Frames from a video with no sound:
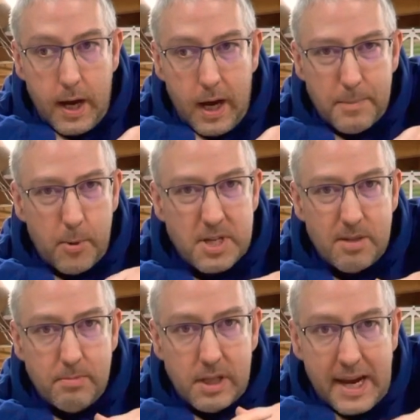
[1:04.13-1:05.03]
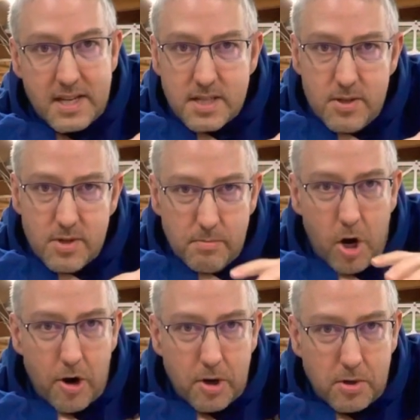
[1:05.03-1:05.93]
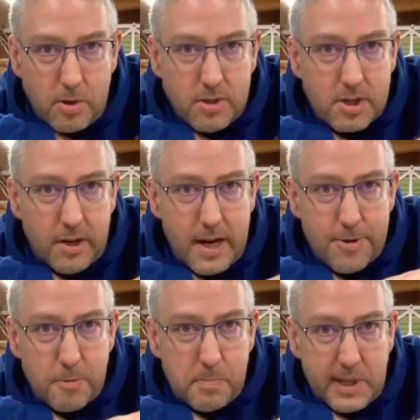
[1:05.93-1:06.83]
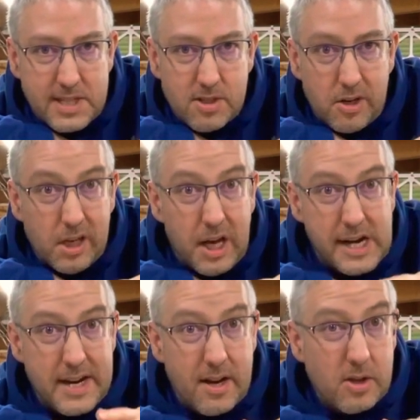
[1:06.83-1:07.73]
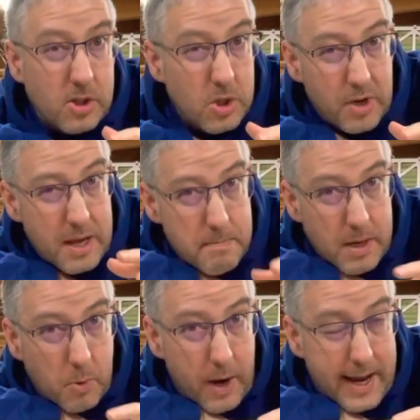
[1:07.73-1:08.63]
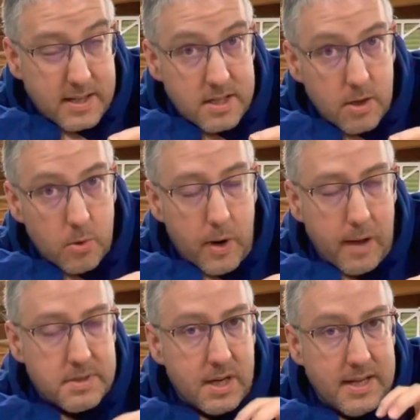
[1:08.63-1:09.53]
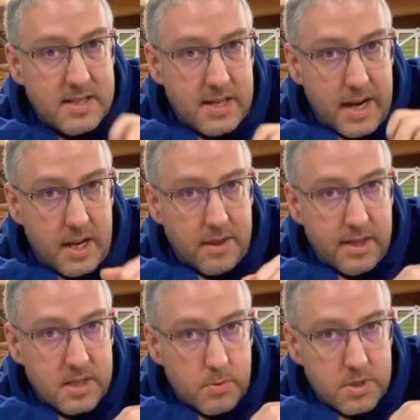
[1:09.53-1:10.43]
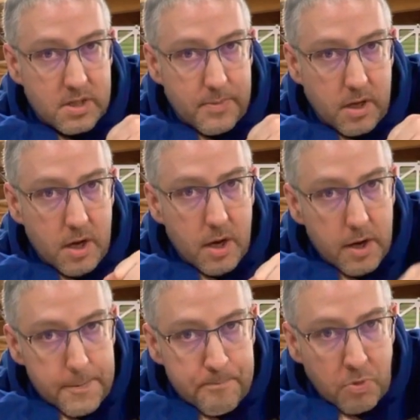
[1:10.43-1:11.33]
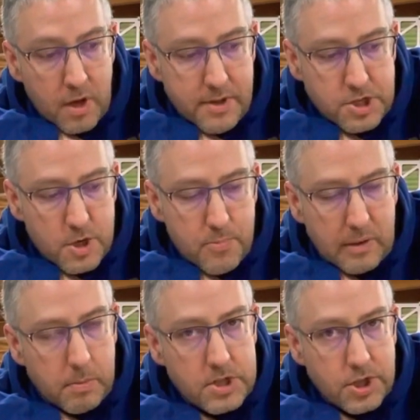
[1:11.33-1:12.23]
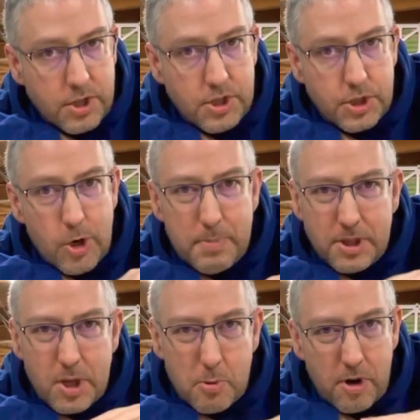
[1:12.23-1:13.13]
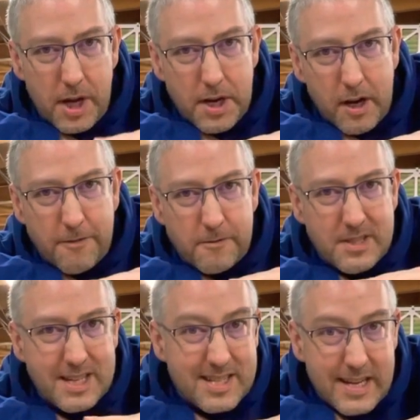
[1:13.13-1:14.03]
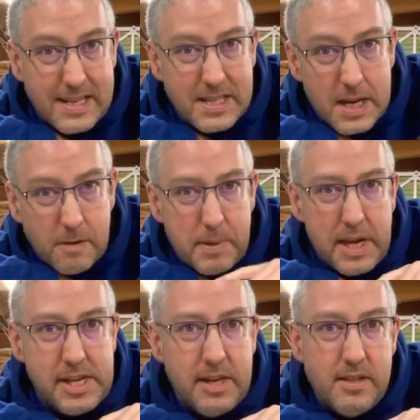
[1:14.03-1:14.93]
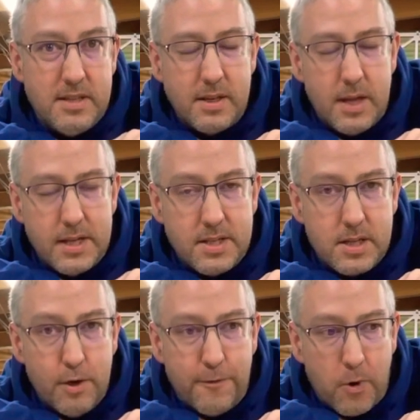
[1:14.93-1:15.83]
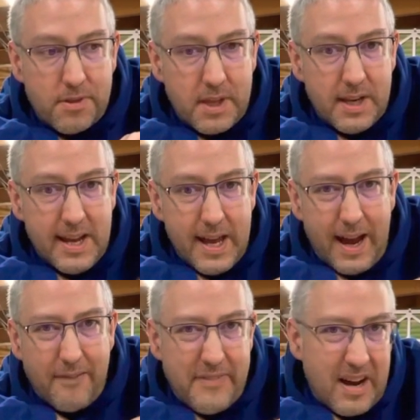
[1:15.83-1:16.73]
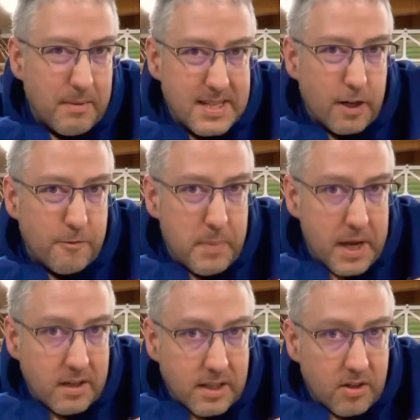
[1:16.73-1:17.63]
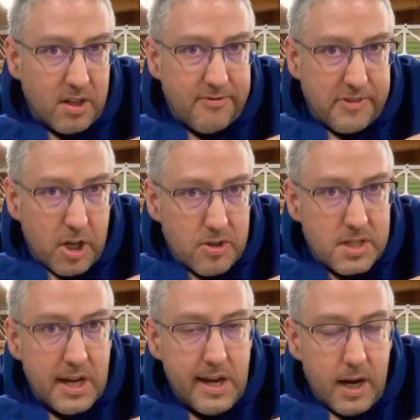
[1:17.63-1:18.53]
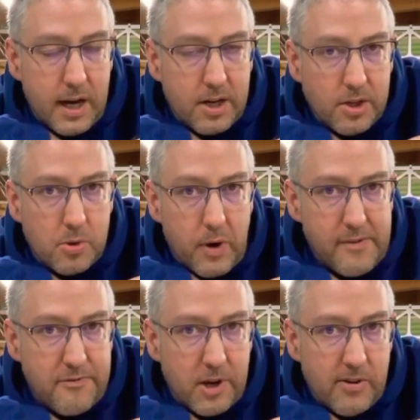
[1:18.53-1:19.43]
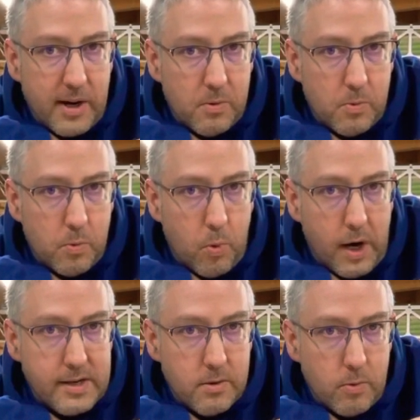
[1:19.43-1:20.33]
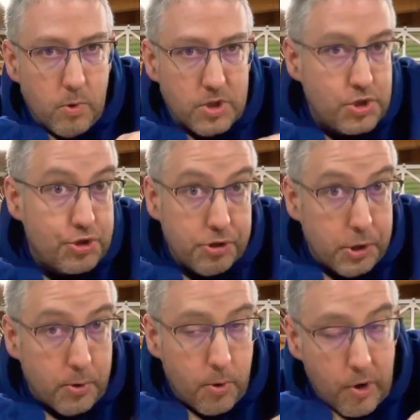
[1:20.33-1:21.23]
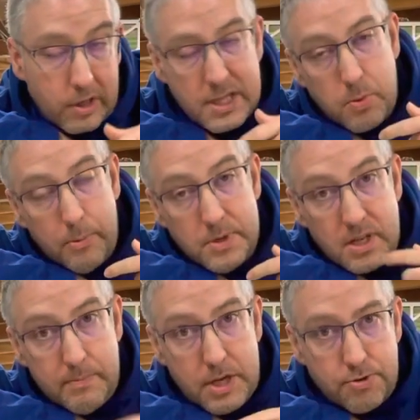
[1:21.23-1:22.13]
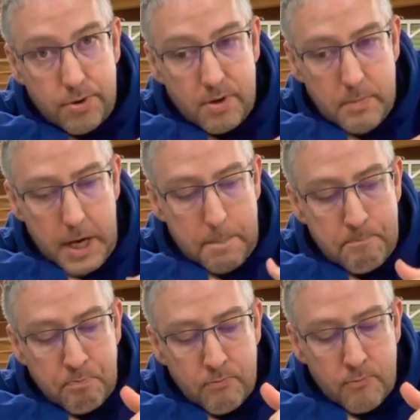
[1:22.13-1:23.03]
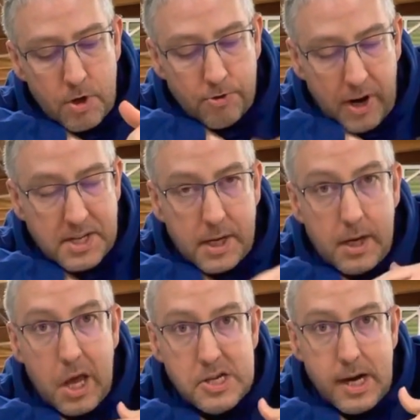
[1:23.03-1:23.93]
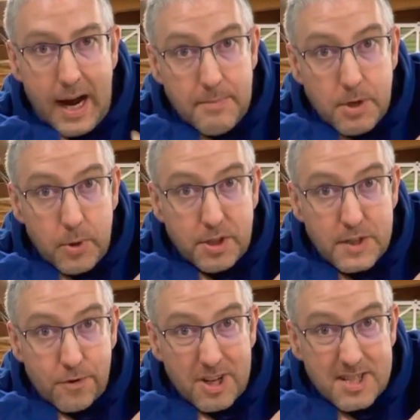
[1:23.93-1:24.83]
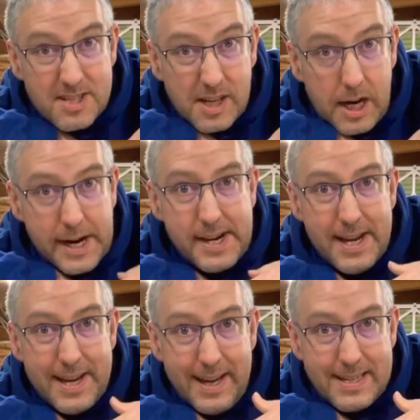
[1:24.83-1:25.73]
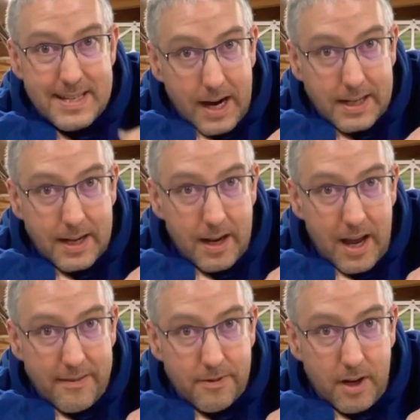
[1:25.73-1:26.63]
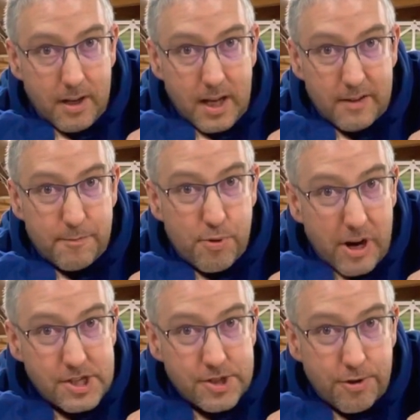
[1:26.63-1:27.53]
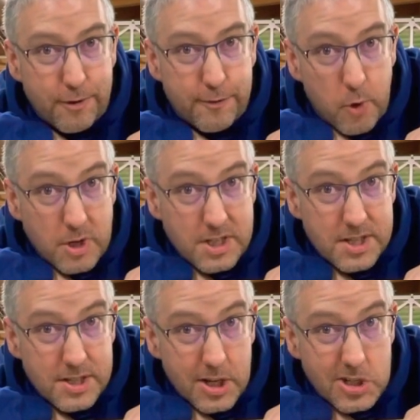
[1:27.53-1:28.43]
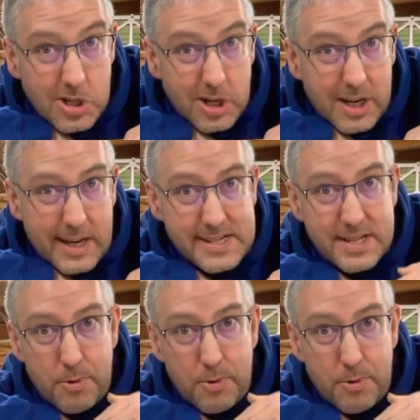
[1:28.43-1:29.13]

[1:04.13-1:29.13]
There were some links to some articles on other places online, including Midwax's own website, stating that this was something that you probably shouldn't do. But there were enough dissenting opinions and so forth that I found myself being a little confused. I couldn't quite figure out what was true, or at least what was going to be true to me. Granted, I'm doing this for a sign. It's not going to have a lot of pressure or forces exerted against it.